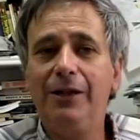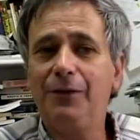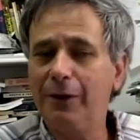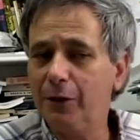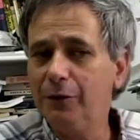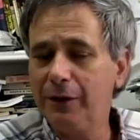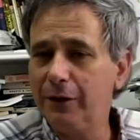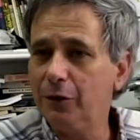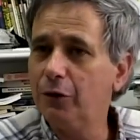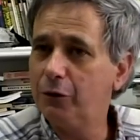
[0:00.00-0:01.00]
It's very
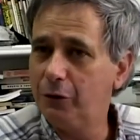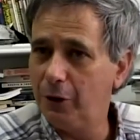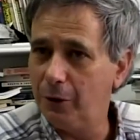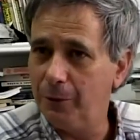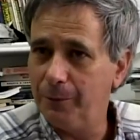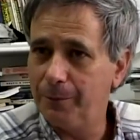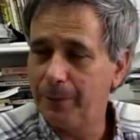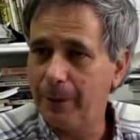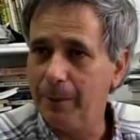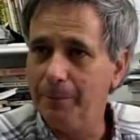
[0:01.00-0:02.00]
convenient not to know.
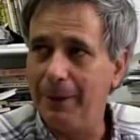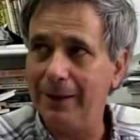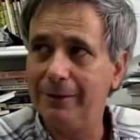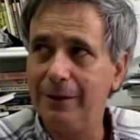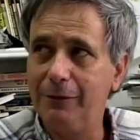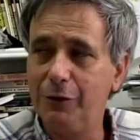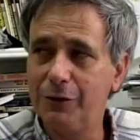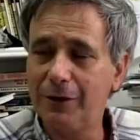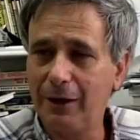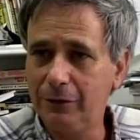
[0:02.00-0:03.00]
But if
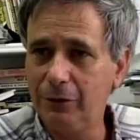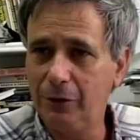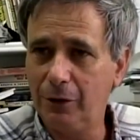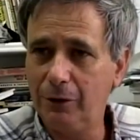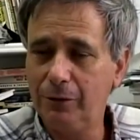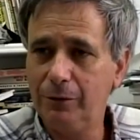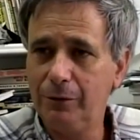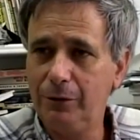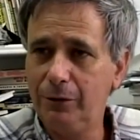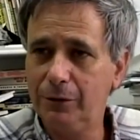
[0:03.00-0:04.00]
you start to know,
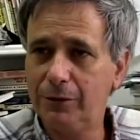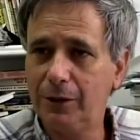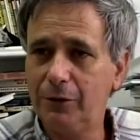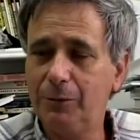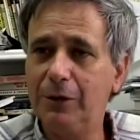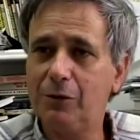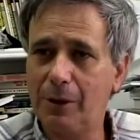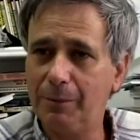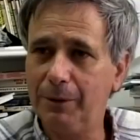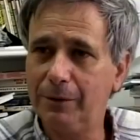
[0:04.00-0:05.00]
you start to be
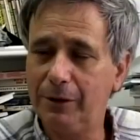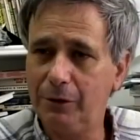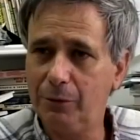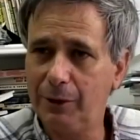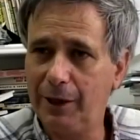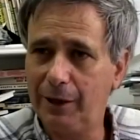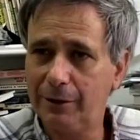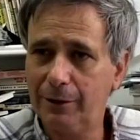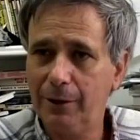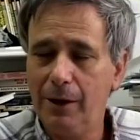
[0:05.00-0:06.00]
troubled and you
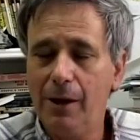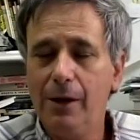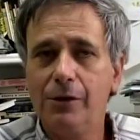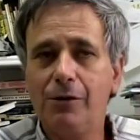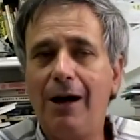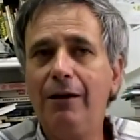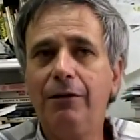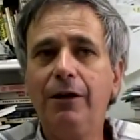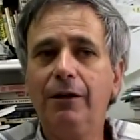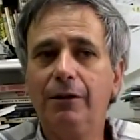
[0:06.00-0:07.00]
react. So
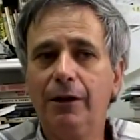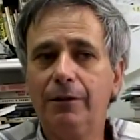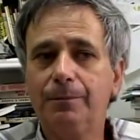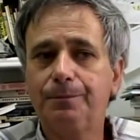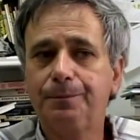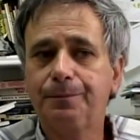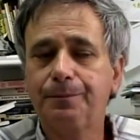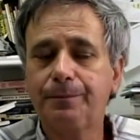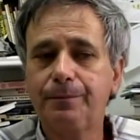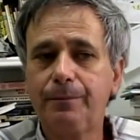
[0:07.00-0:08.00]
I think that
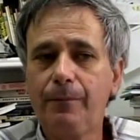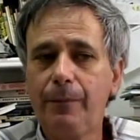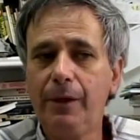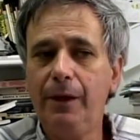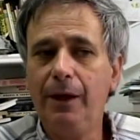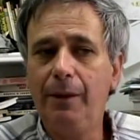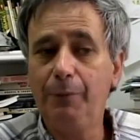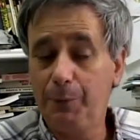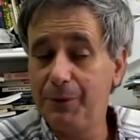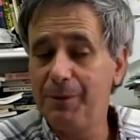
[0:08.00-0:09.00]

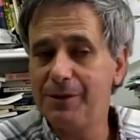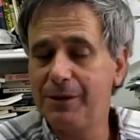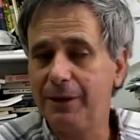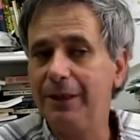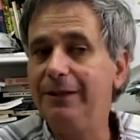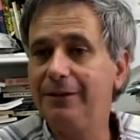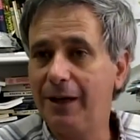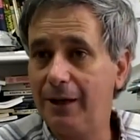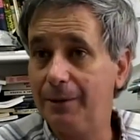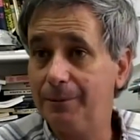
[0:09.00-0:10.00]
I'm optimistic. In
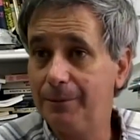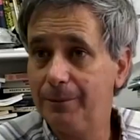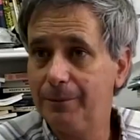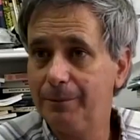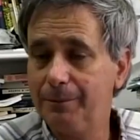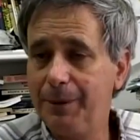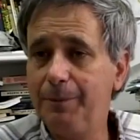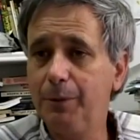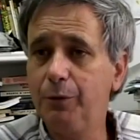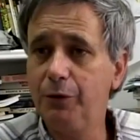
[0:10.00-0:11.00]
time,
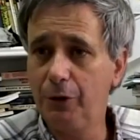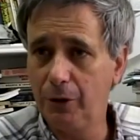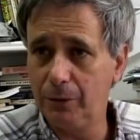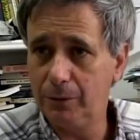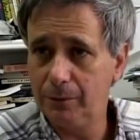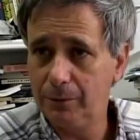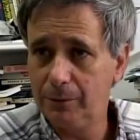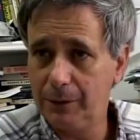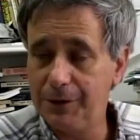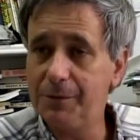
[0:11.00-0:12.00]
people would know.
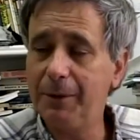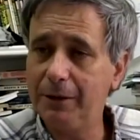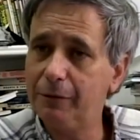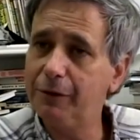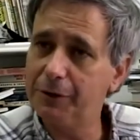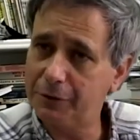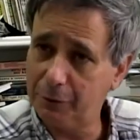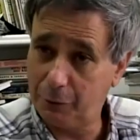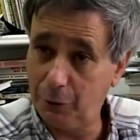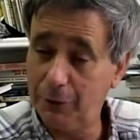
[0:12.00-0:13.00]
It's a matter,
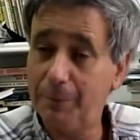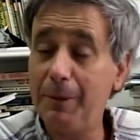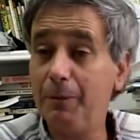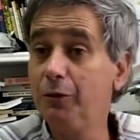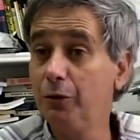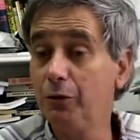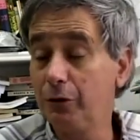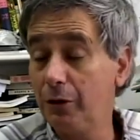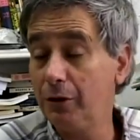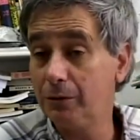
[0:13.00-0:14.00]
first of all, that people do
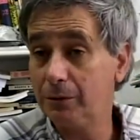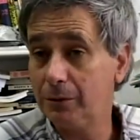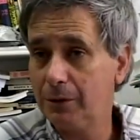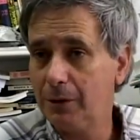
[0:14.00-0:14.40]
not know.